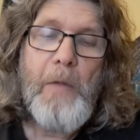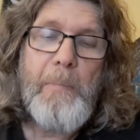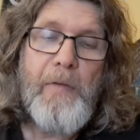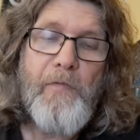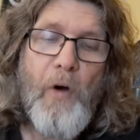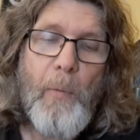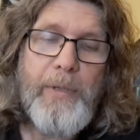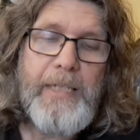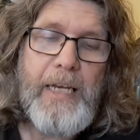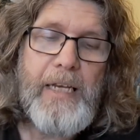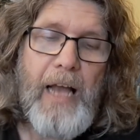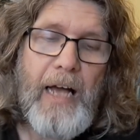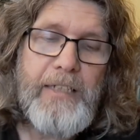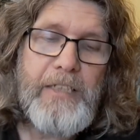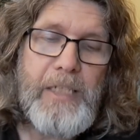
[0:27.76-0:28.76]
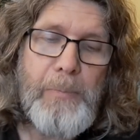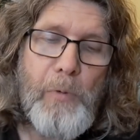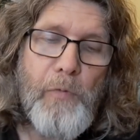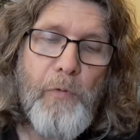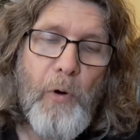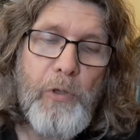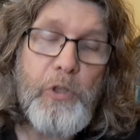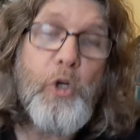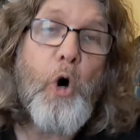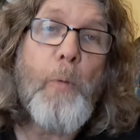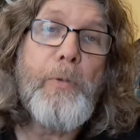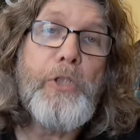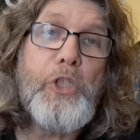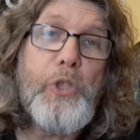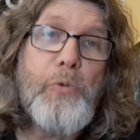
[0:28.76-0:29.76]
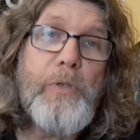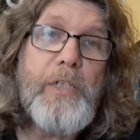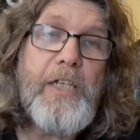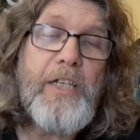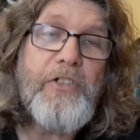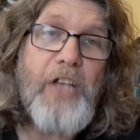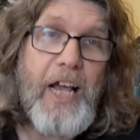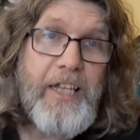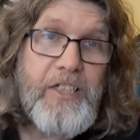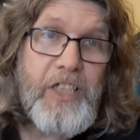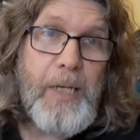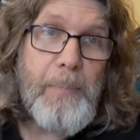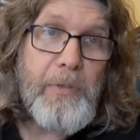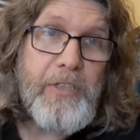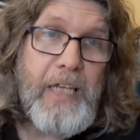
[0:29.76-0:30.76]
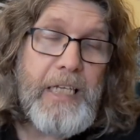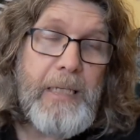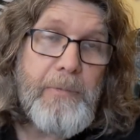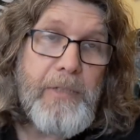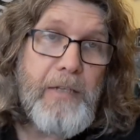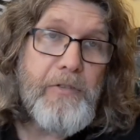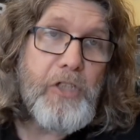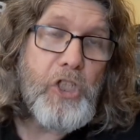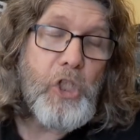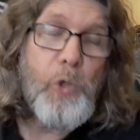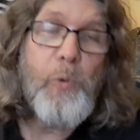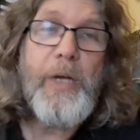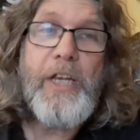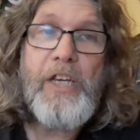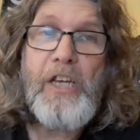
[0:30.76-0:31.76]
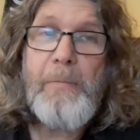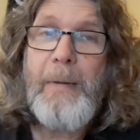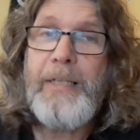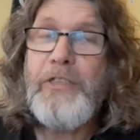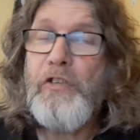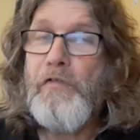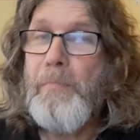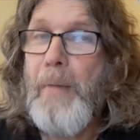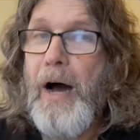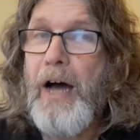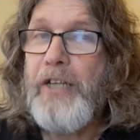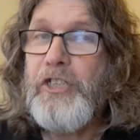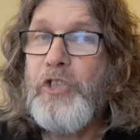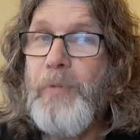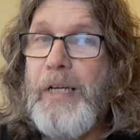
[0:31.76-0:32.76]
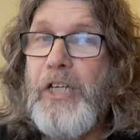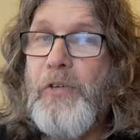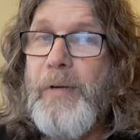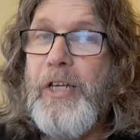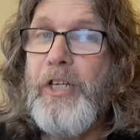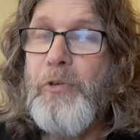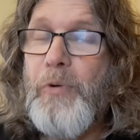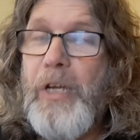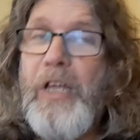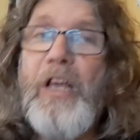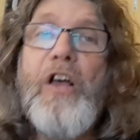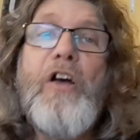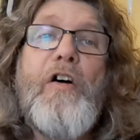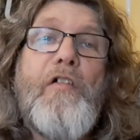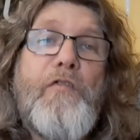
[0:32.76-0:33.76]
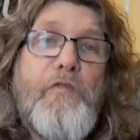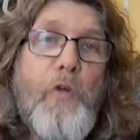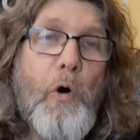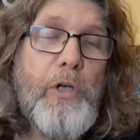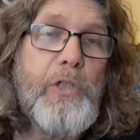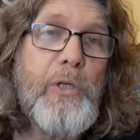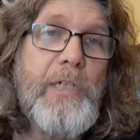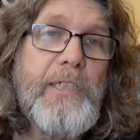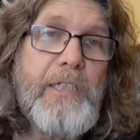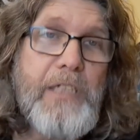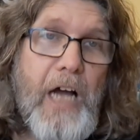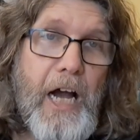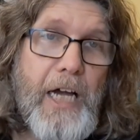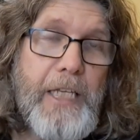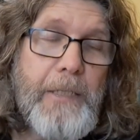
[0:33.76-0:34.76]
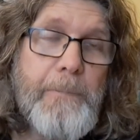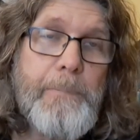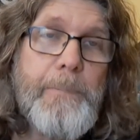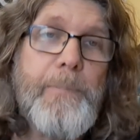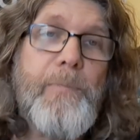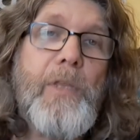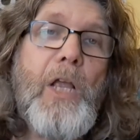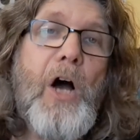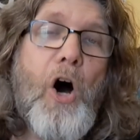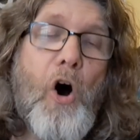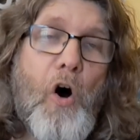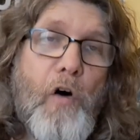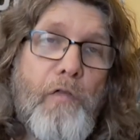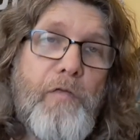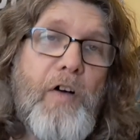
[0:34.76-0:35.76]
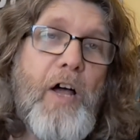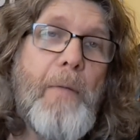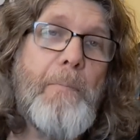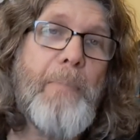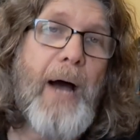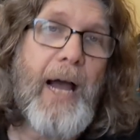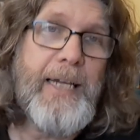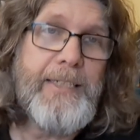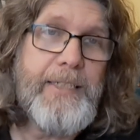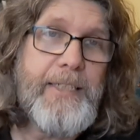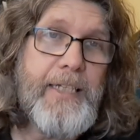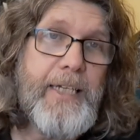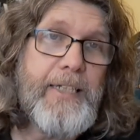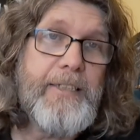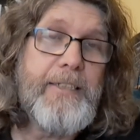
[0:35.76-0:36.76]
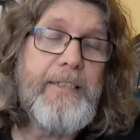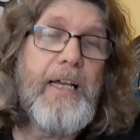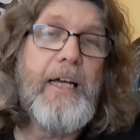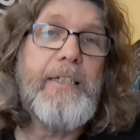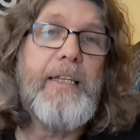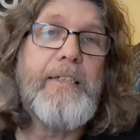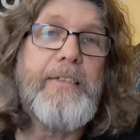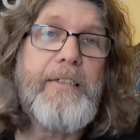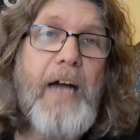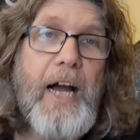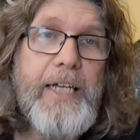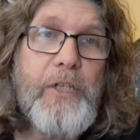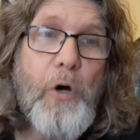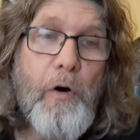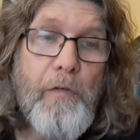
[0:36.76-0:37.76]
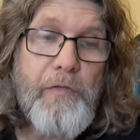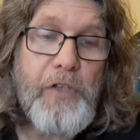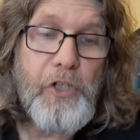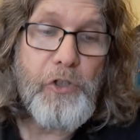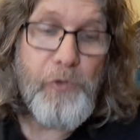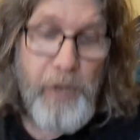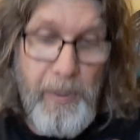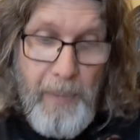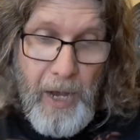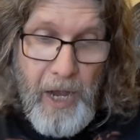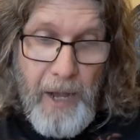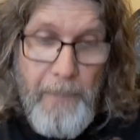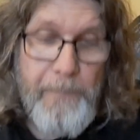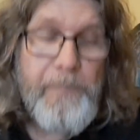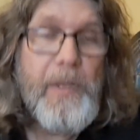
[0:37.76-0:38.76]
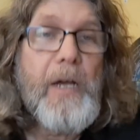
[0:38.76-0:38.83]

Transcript: Before we then lastly move on to opportunities as presents present themselves to you in the month of March 2023 for your sign of Pisces, the sign of the dreamer,